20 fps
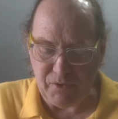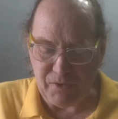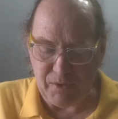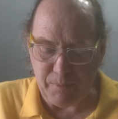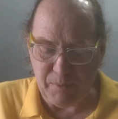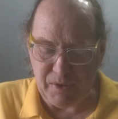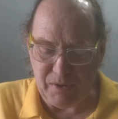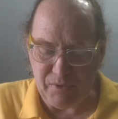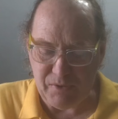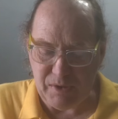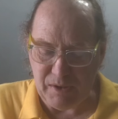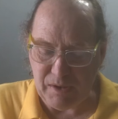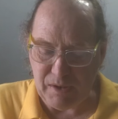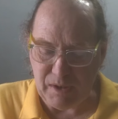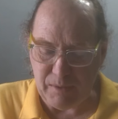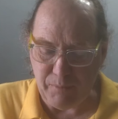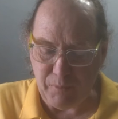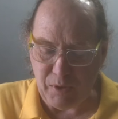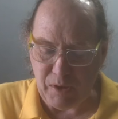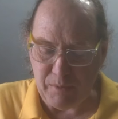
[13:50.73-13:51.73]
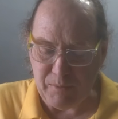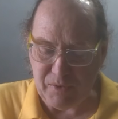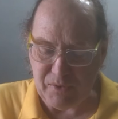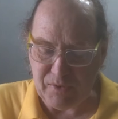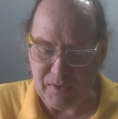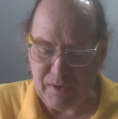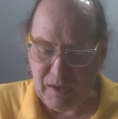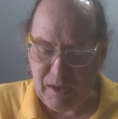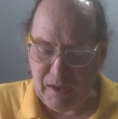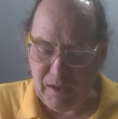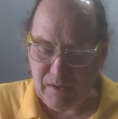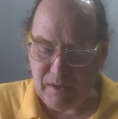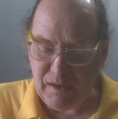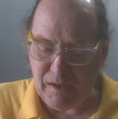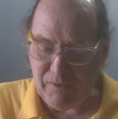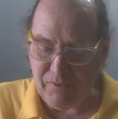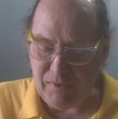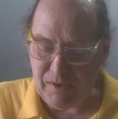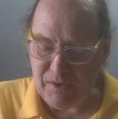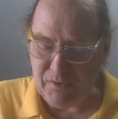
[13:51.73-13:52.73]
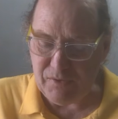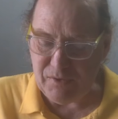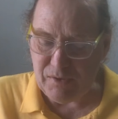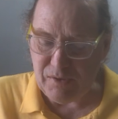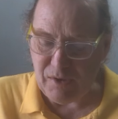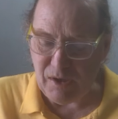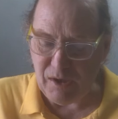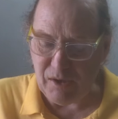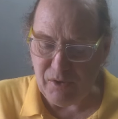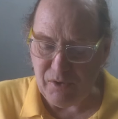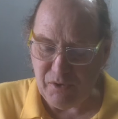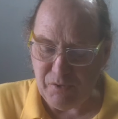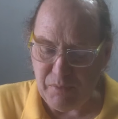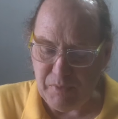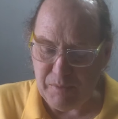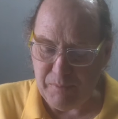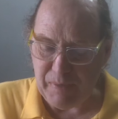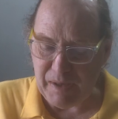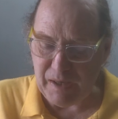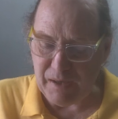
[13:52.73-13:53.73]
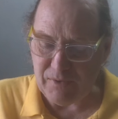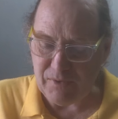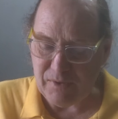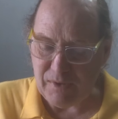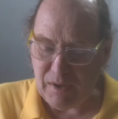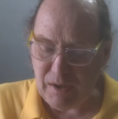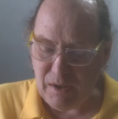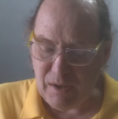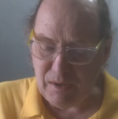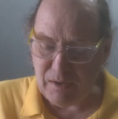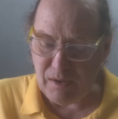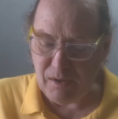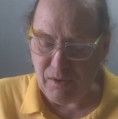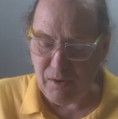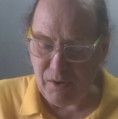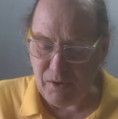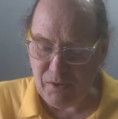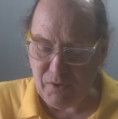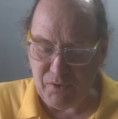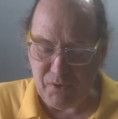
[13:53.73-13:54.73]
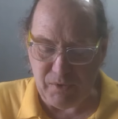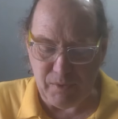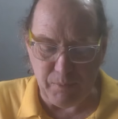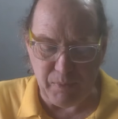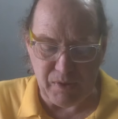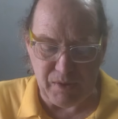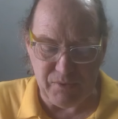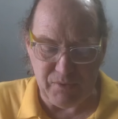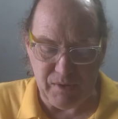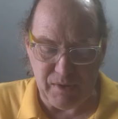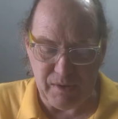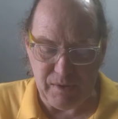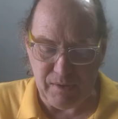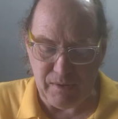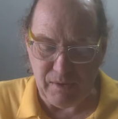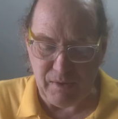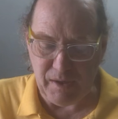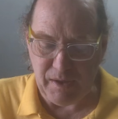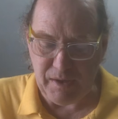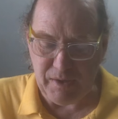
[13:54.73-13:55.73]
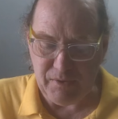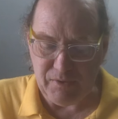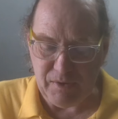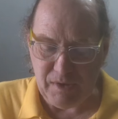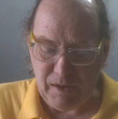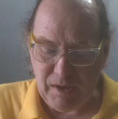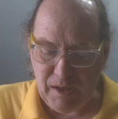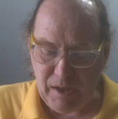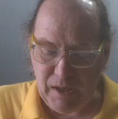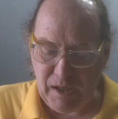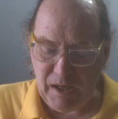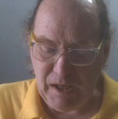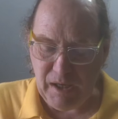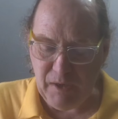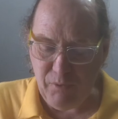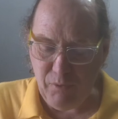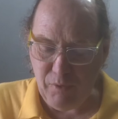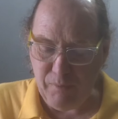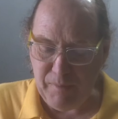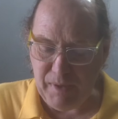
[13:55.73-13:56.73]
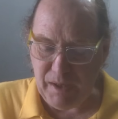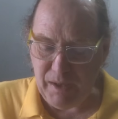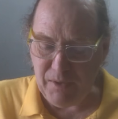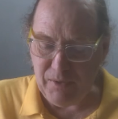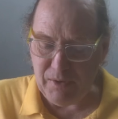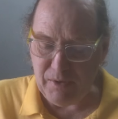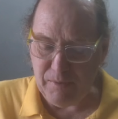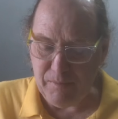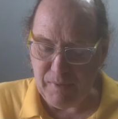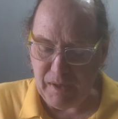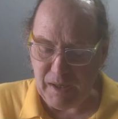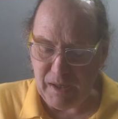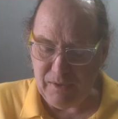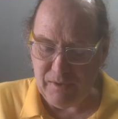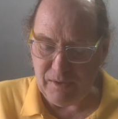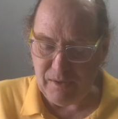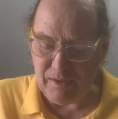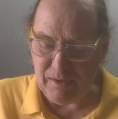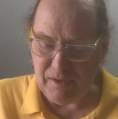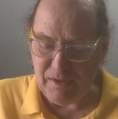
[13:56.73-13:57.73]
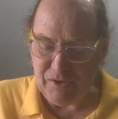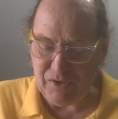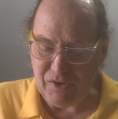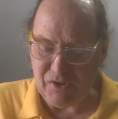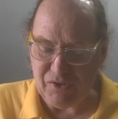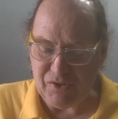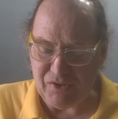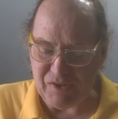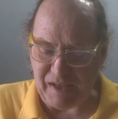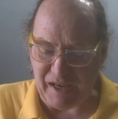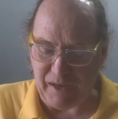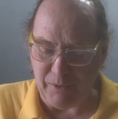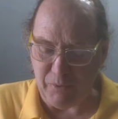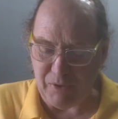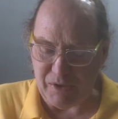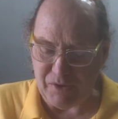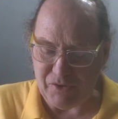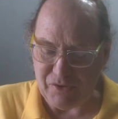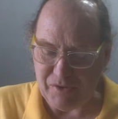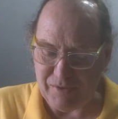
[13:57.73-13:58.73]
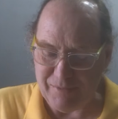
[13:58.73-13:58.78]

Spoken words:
The president can promise that if these congressmen pass the laws the president likes, he will make them a delicious sandwich.